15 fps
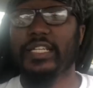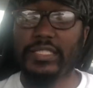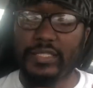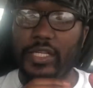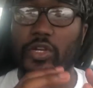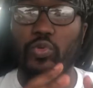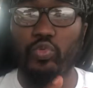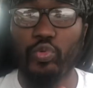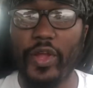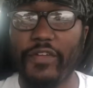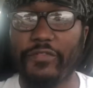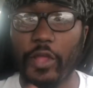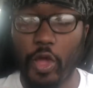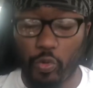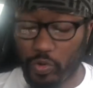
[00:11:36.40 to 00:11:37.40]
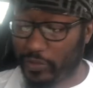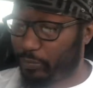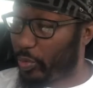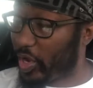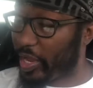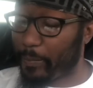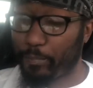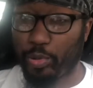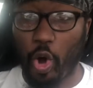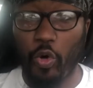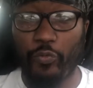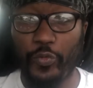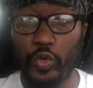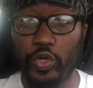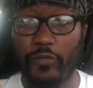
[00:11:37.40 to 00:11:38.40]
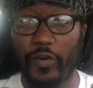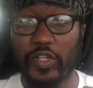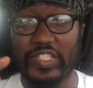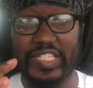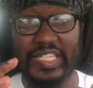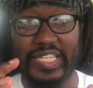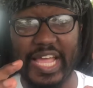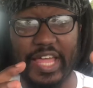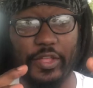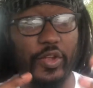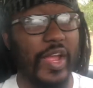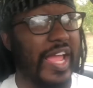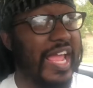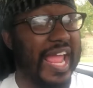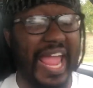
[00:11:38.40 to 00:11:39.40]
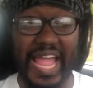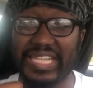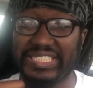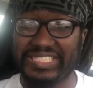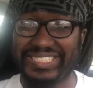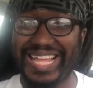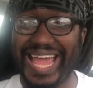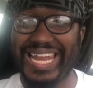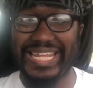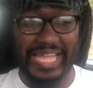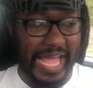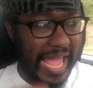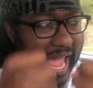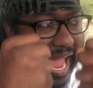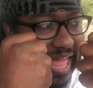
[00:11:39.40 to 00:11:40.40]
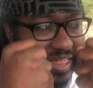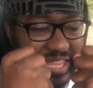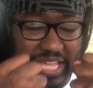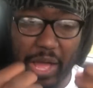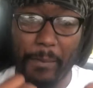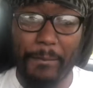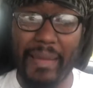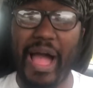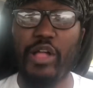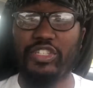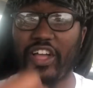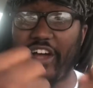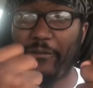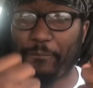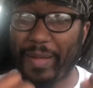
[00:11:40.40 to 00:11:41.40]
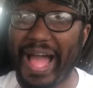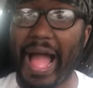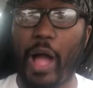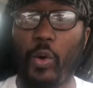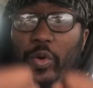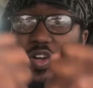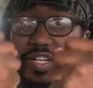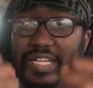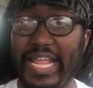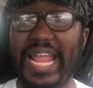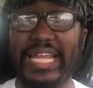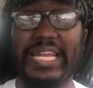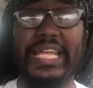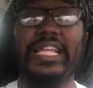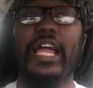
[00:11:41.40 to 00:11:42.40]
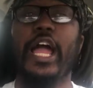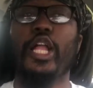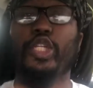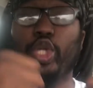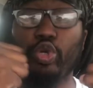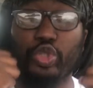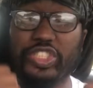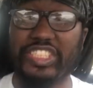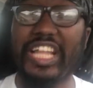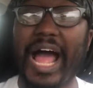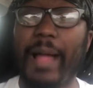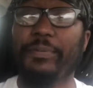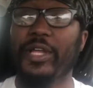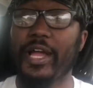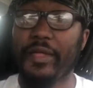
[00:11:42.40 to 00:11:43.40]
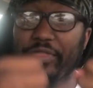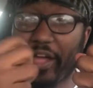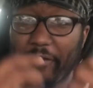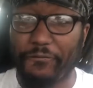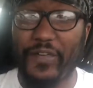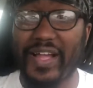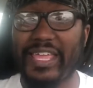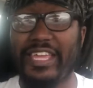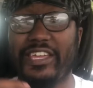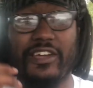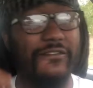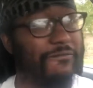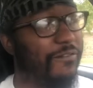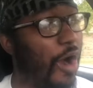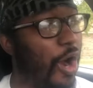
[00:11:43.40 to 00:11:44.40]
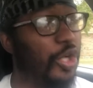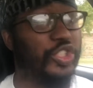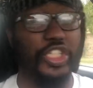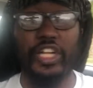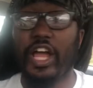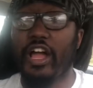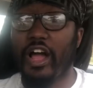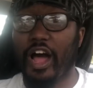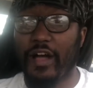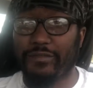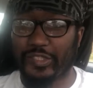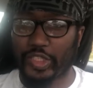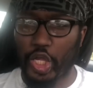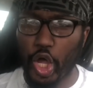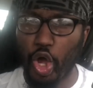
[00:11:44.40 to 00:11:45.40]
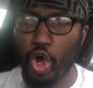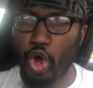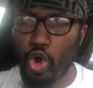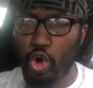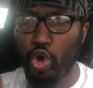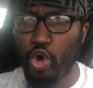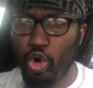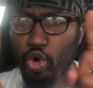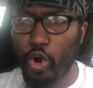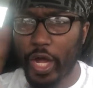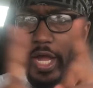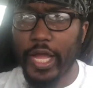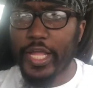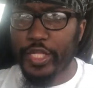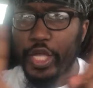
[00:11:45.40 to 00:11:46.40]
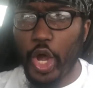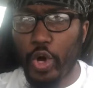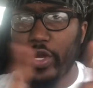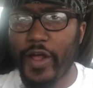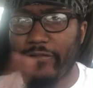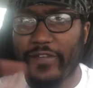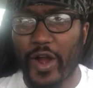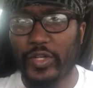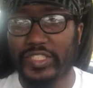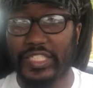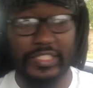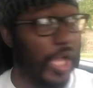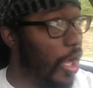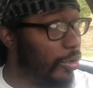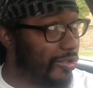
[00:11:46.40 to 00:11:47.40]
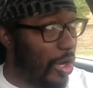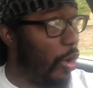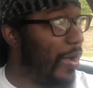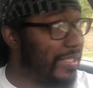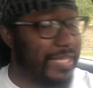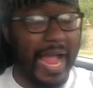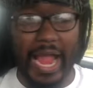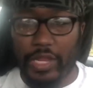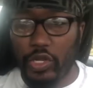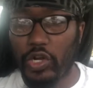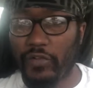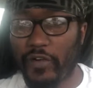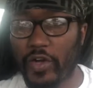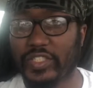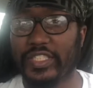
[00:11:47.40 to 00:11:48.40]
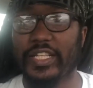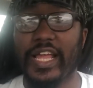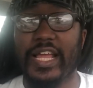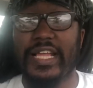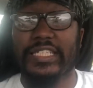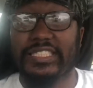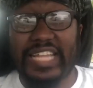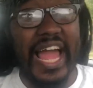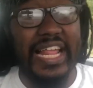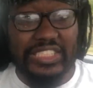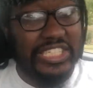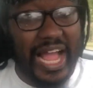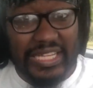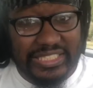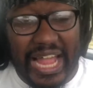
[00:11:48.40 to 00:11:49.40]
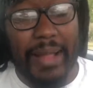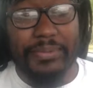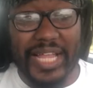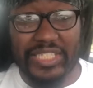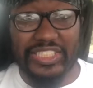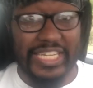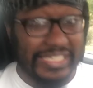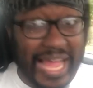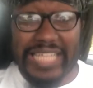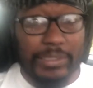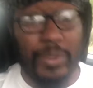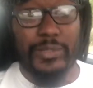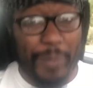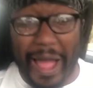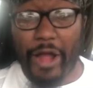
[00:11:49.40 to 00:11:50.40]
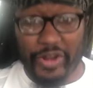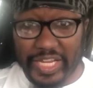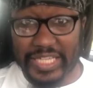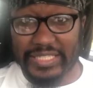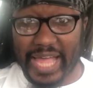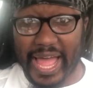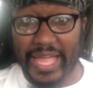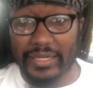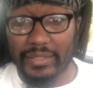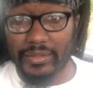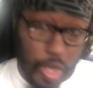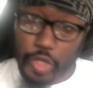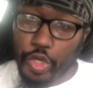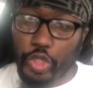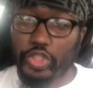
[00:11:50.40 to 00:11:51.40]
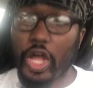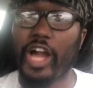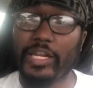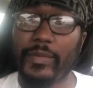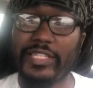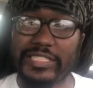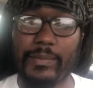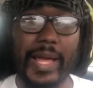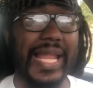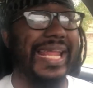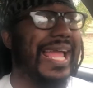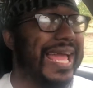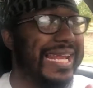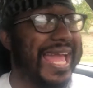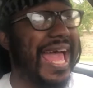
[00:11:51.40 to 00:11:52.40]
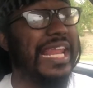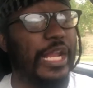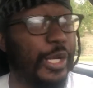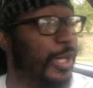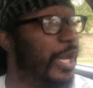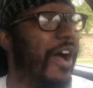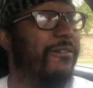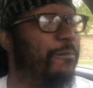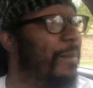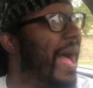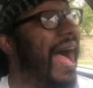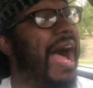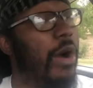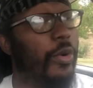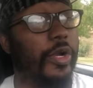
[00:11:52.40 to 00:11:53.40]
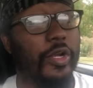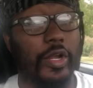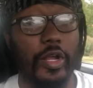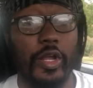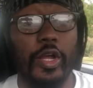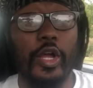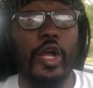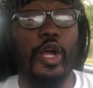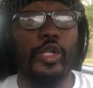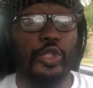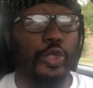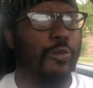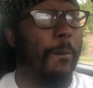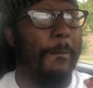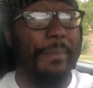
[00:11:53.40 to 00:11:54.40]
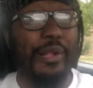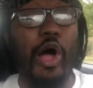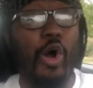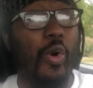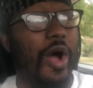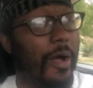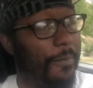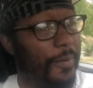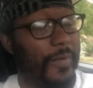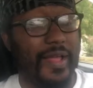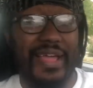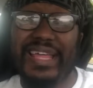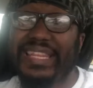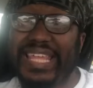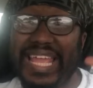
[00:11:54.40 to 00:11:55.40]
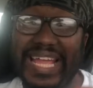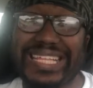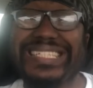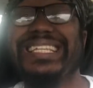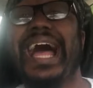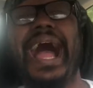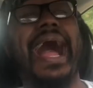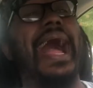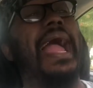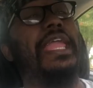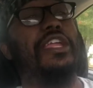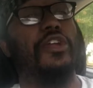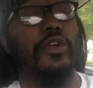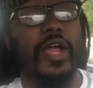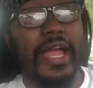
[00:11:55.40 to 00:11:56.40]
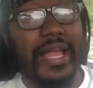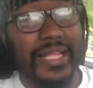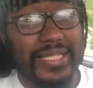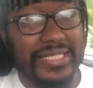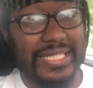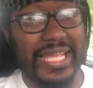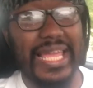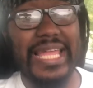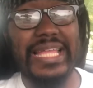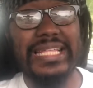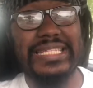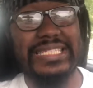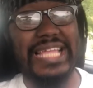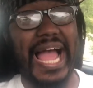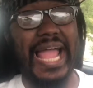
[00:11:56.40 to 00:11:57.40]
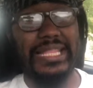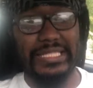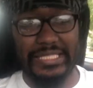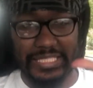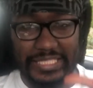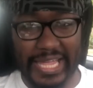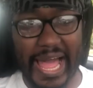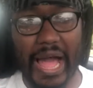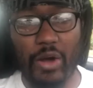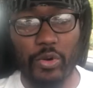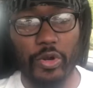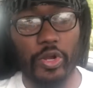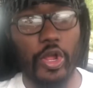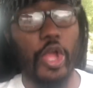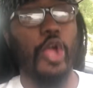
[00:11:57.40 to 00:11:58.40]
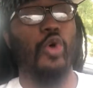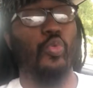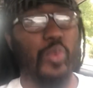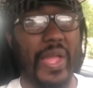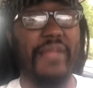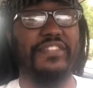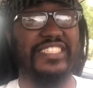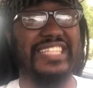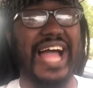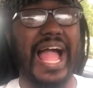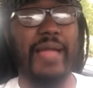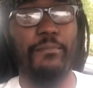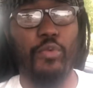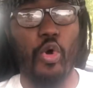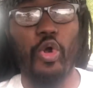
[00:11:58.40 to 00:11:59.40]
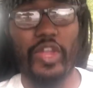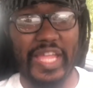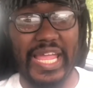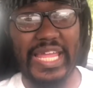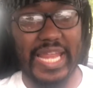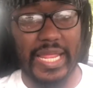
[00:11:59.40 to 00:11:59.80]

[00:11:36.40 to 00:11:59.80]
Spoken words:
This nigga Rift was bringing both universes together, and Static had the amount of power needed to stop the fucking conversion of two universes. Two entire universes. Static Shock, stop that shit. That's how much power he's got. You're talking about somebody that had enough power to blow up the entire Teen Titans Tower with Cyborg in